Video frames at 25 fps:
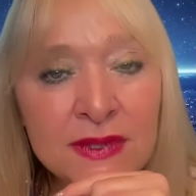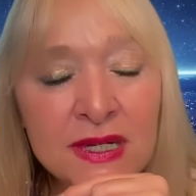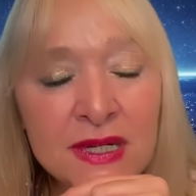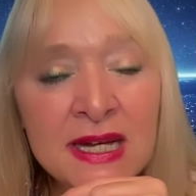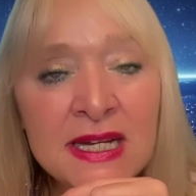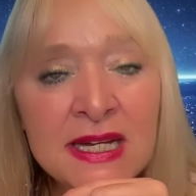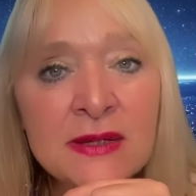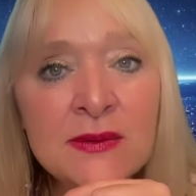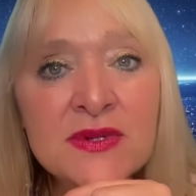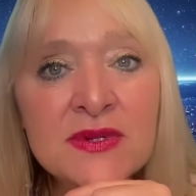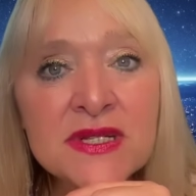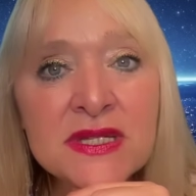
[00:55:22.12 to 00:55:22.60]

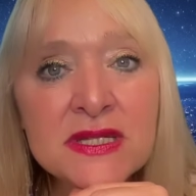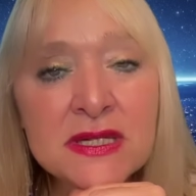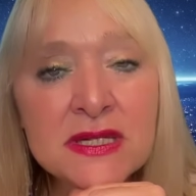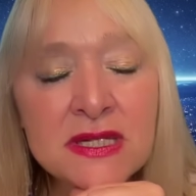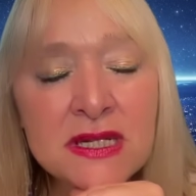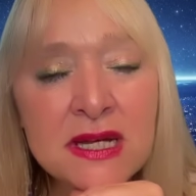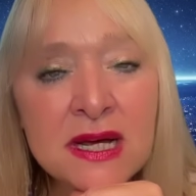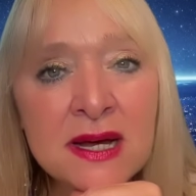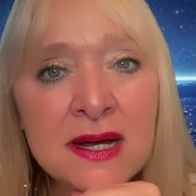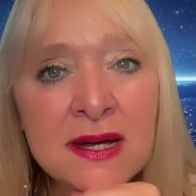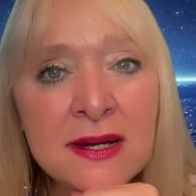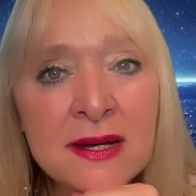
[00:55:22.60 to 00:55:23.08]
And it was at the
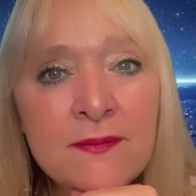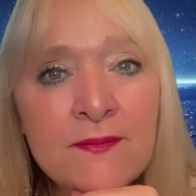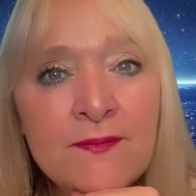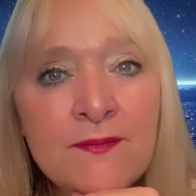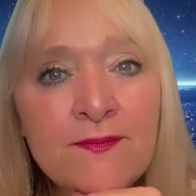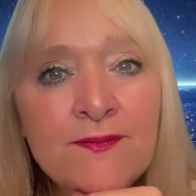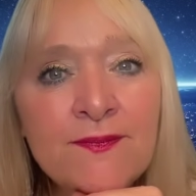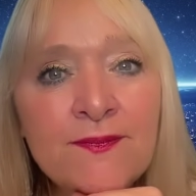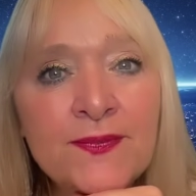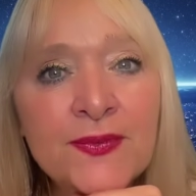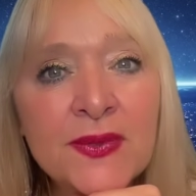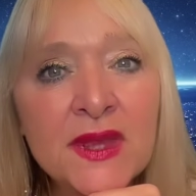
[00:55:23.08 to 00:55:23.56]
time
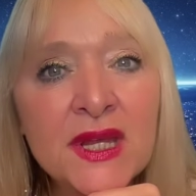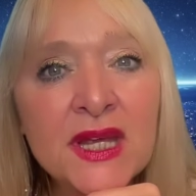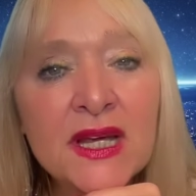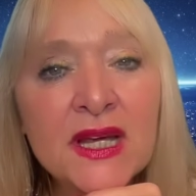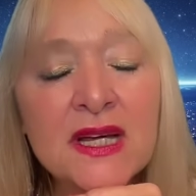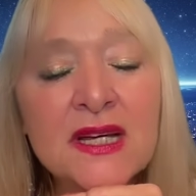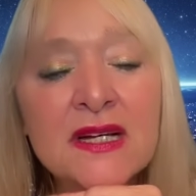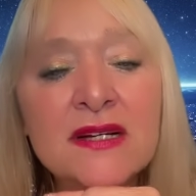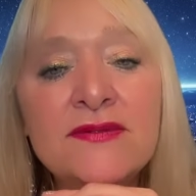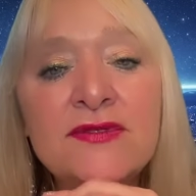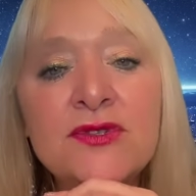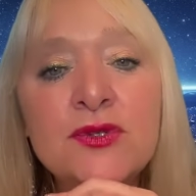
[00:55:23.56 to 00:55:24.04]

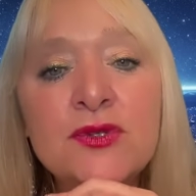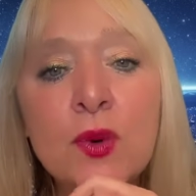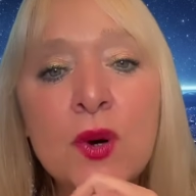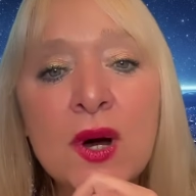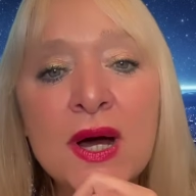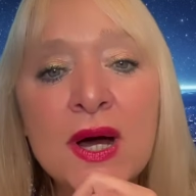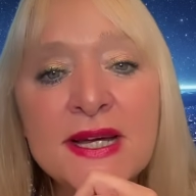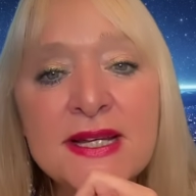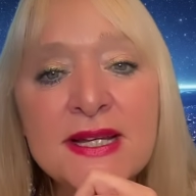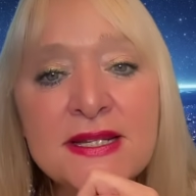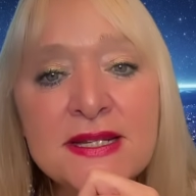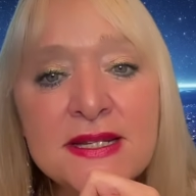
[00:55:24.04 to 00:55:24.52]
of
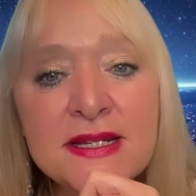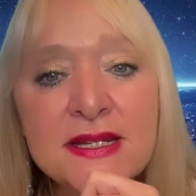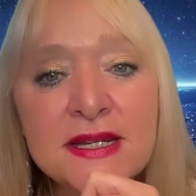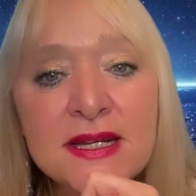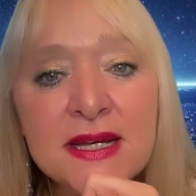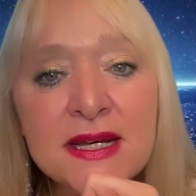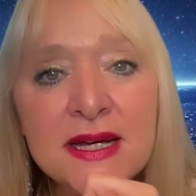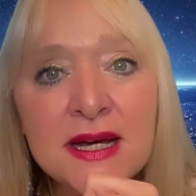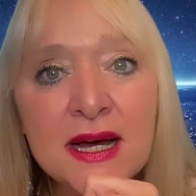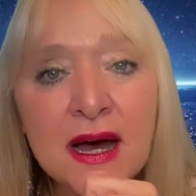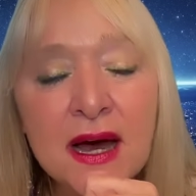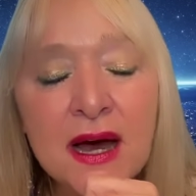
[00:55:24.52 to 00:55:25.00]
Dwight
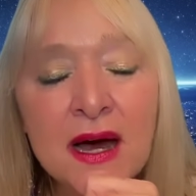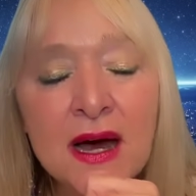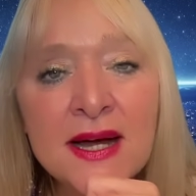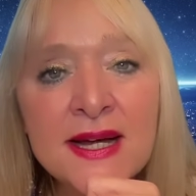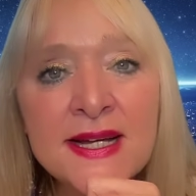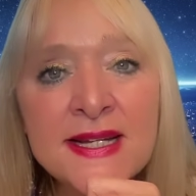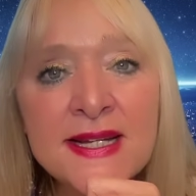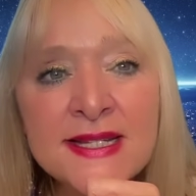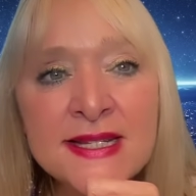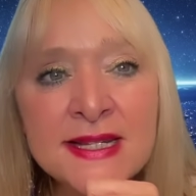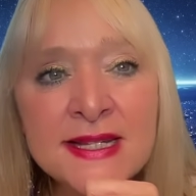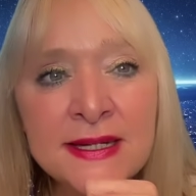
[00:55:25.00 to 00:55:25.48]

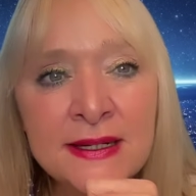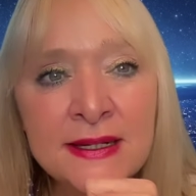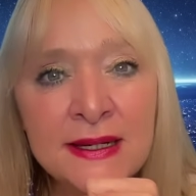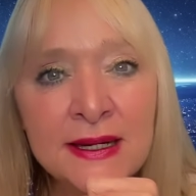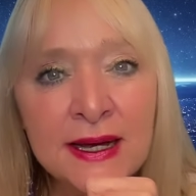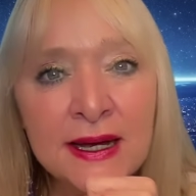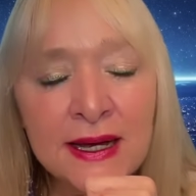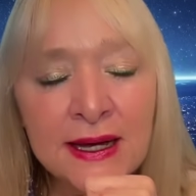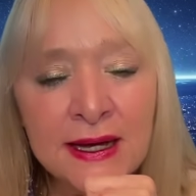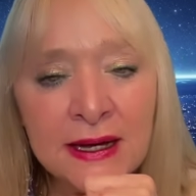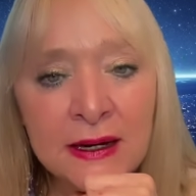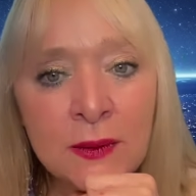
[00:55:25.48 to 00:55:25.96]

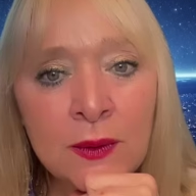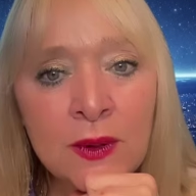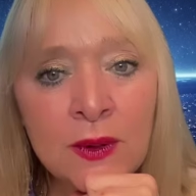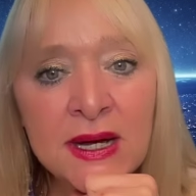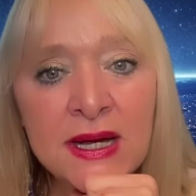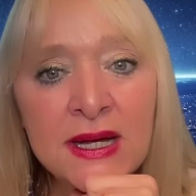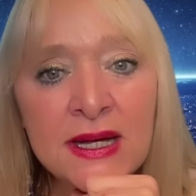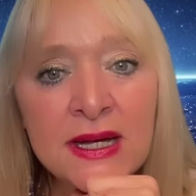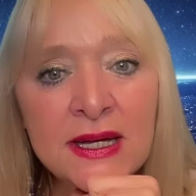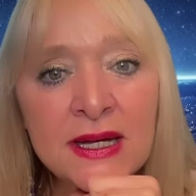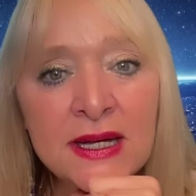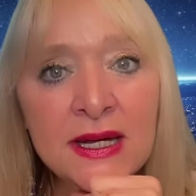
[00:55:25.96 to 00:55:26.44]

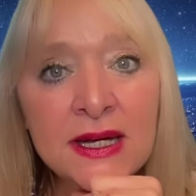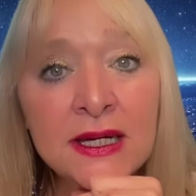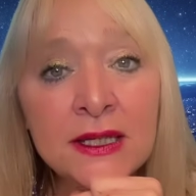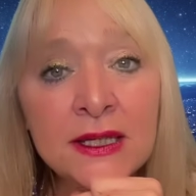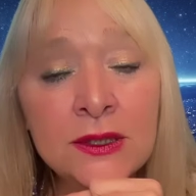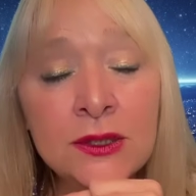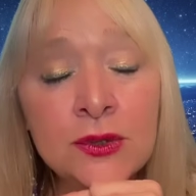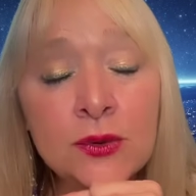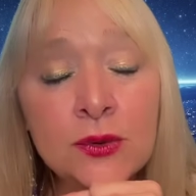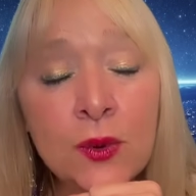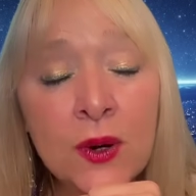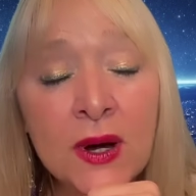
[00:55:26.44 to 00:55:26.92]
Eisenhower
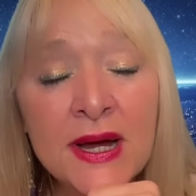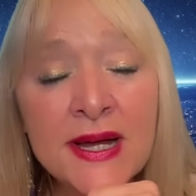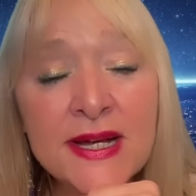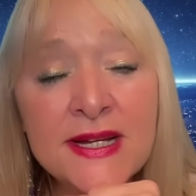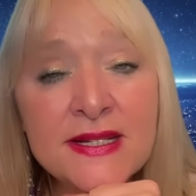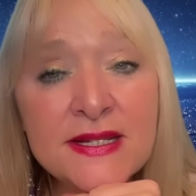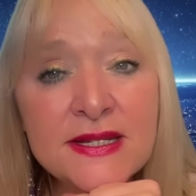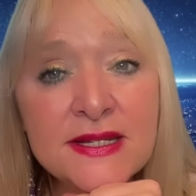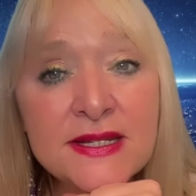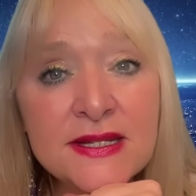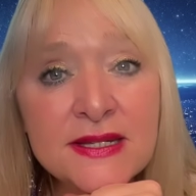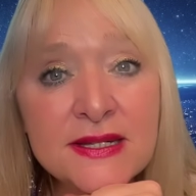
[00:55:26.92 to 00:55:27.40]
and
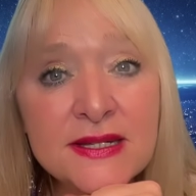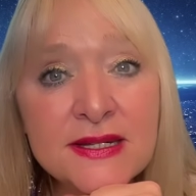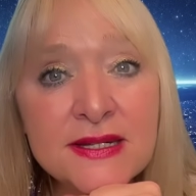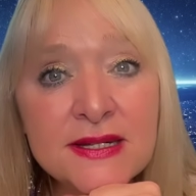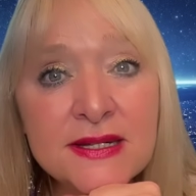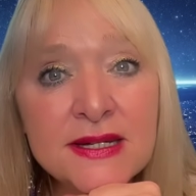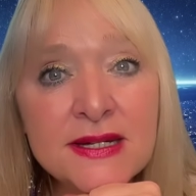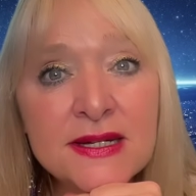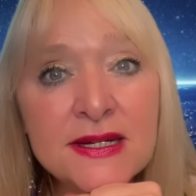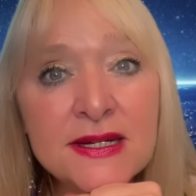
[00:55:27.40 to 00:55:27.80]
Dwight's